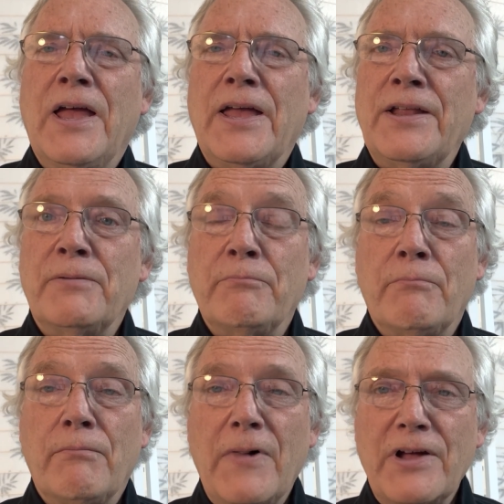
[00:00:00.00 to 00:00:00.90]
in a
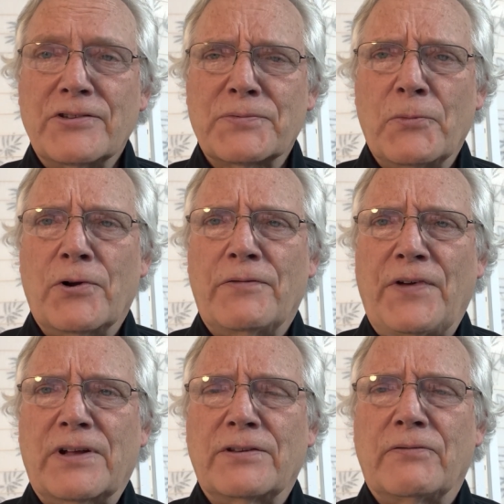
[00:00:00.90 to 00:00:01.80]
much more
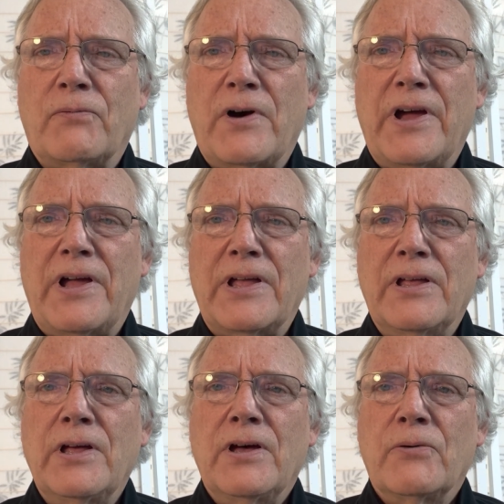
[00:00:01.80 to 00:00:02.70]
effective way
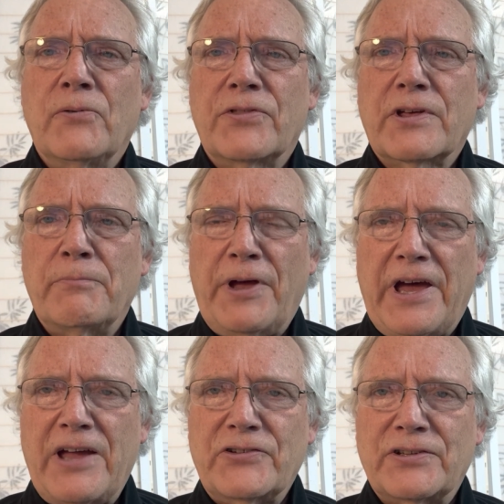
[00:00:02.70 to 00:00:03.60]
with
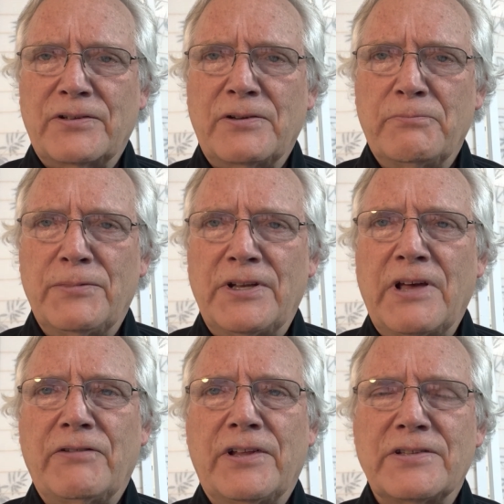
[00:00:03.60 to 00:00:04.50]
compassion,
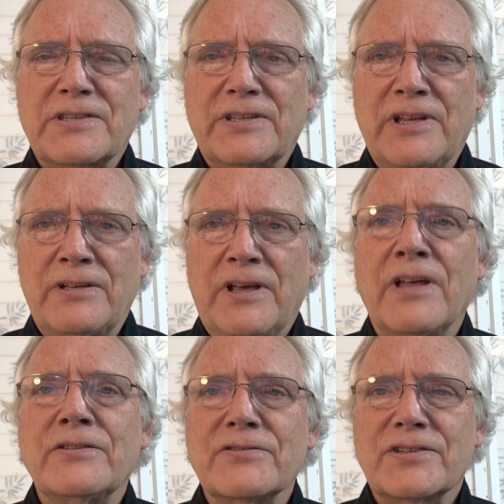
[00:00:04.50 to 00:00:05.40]
benevolence, and
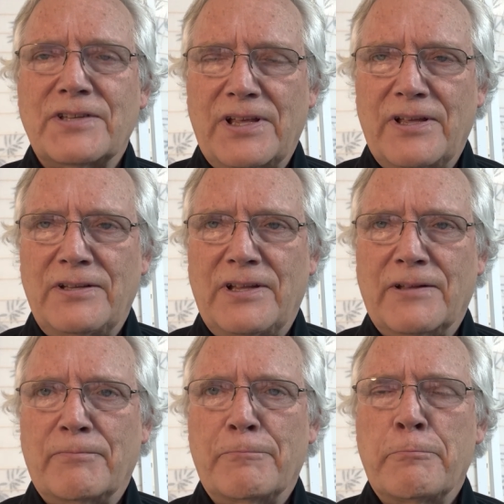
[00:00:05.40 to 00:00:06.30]

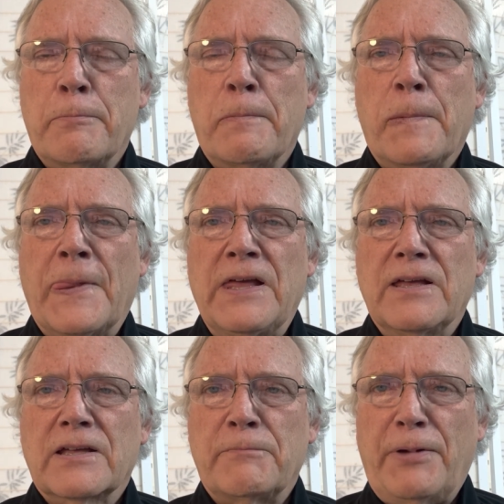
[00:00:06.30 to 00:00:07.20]
understanding.
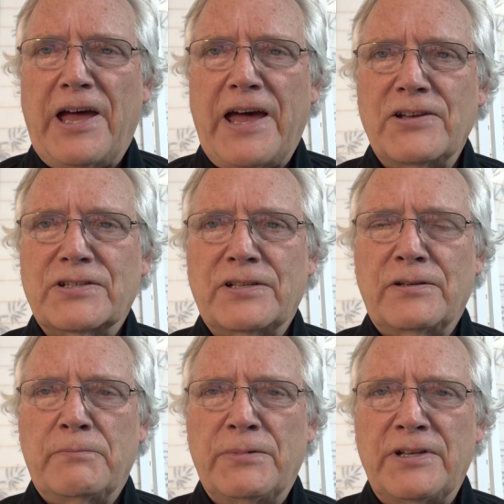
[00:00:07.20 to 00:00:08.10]

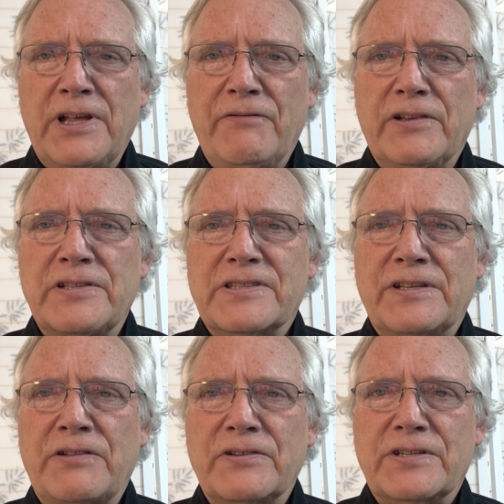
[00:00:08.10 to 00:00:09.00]
Compassion, benevolence,
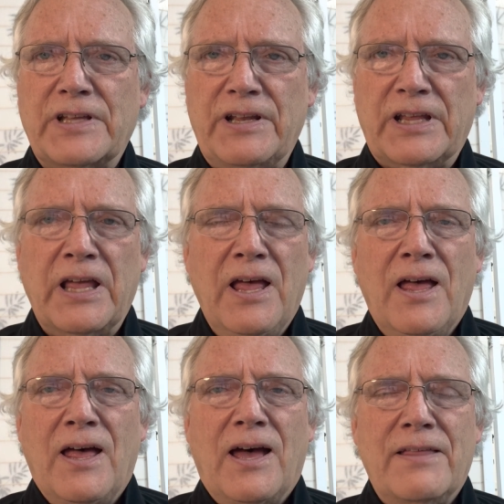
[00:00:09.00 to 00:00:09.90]
and understanding.
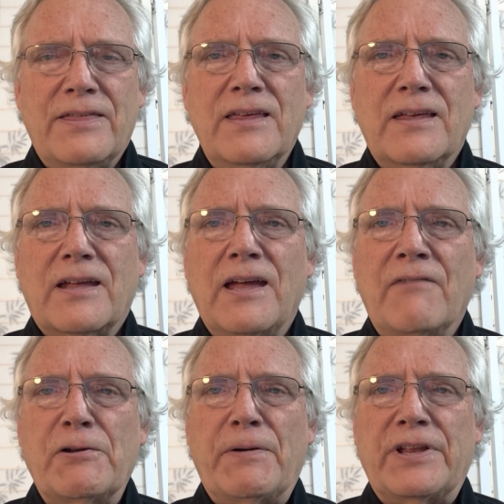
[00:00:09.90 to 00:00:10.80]
I think
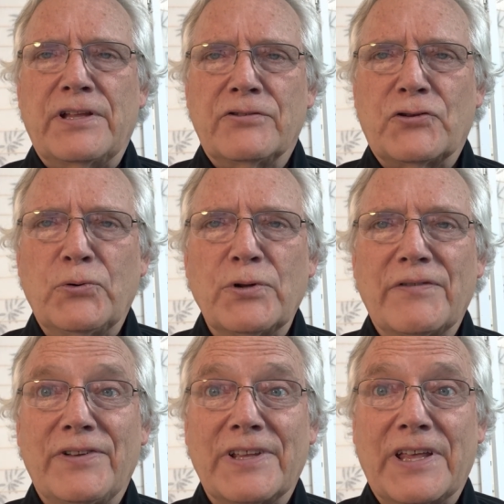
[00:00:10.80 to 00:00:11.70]
everybody
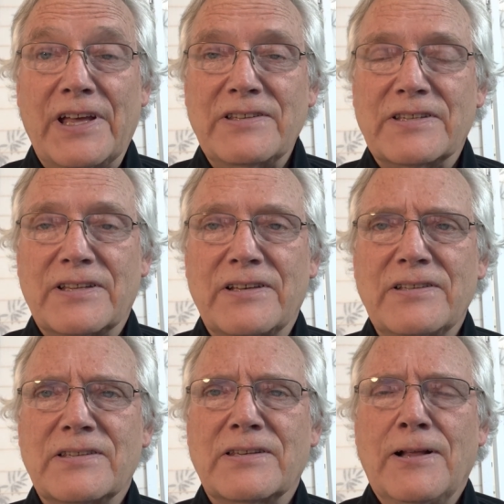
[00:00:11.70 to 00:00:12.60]
intuitively gets
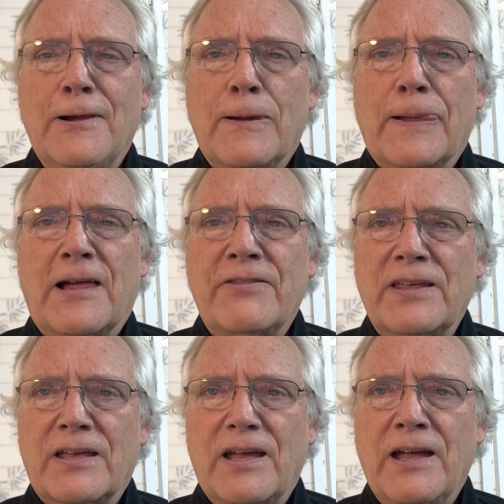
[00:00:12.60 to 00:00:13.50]
this. I
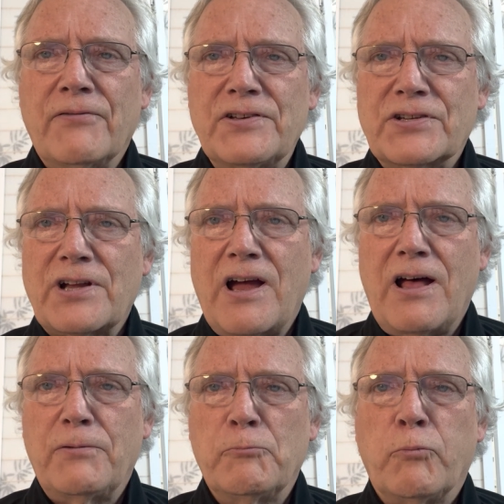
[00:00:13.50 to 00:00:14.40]
think every
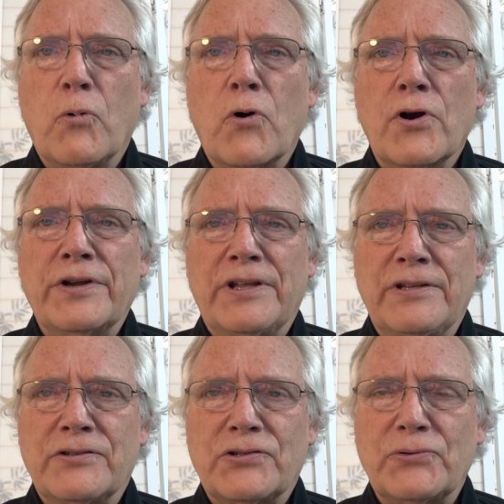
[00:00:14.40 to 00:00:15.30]
child born
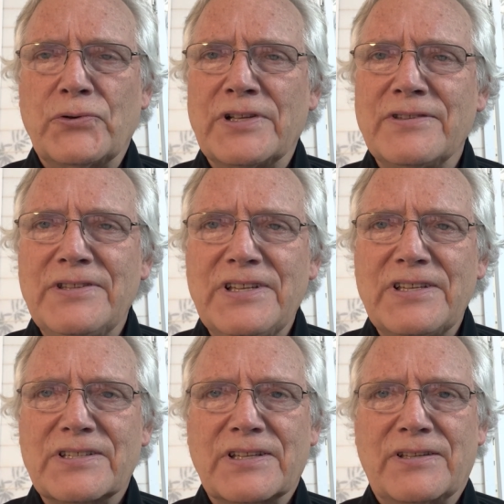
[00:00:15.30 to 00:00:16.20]
into a
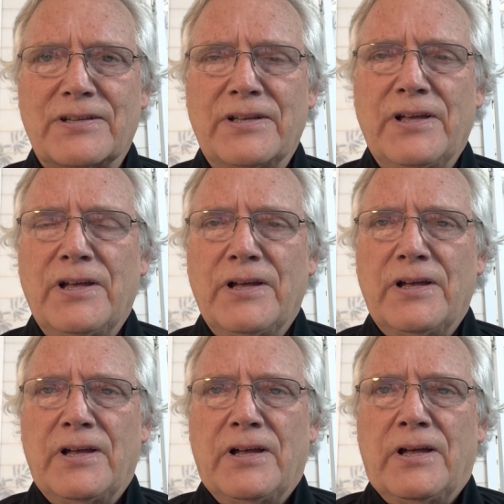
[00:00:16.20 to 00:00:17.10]
decent
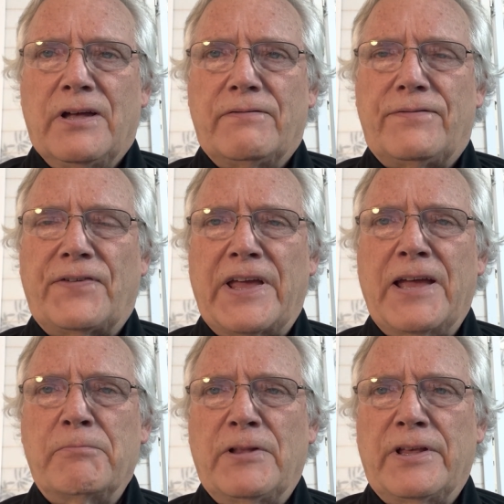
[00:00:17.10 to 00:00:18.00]

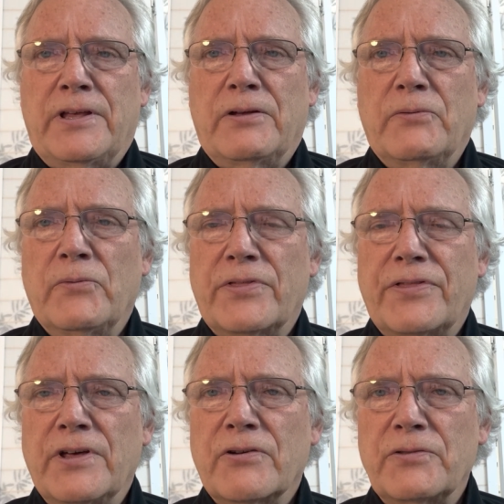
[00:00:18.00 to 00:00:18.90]
family
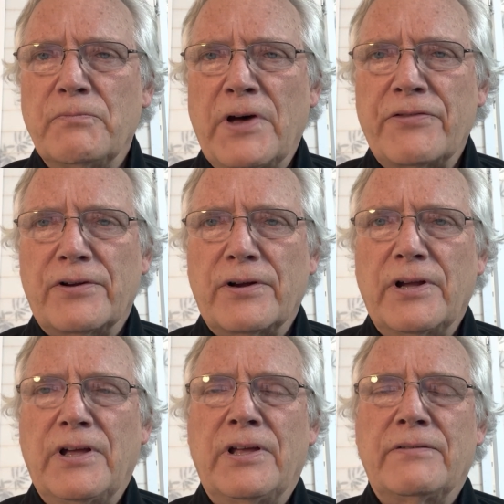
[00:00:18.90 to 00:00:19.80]
with a good
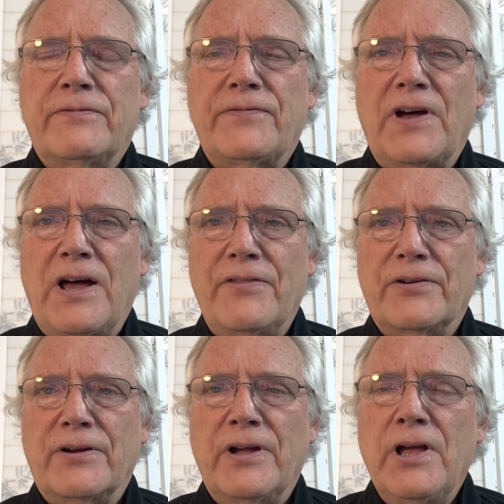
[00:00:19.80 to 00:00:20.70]
mother and
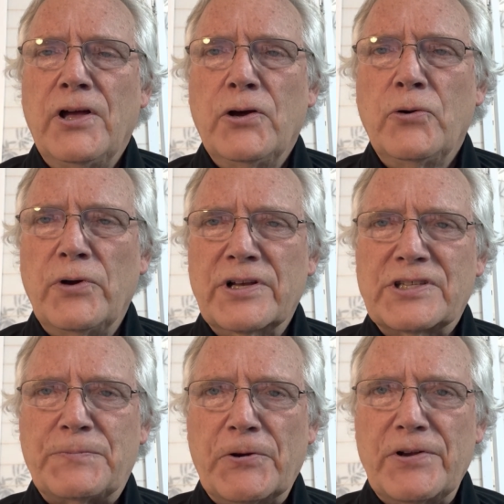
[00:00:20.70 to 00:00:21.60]
father who
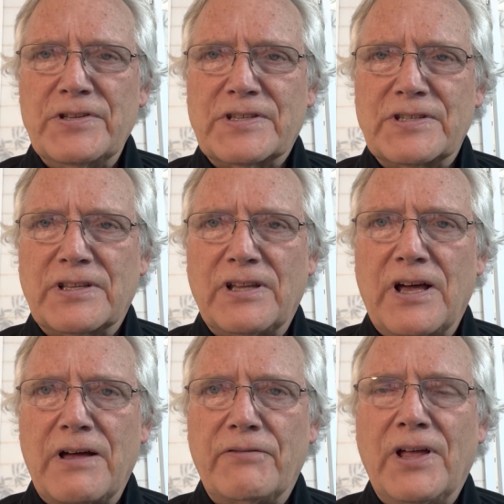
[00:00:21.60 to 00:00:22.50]
experiences
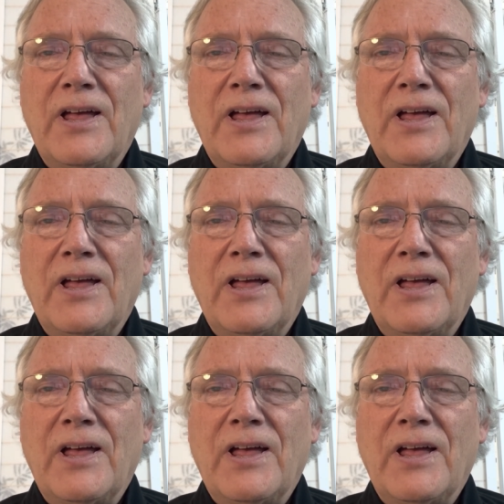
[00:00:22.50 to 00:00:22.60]
love,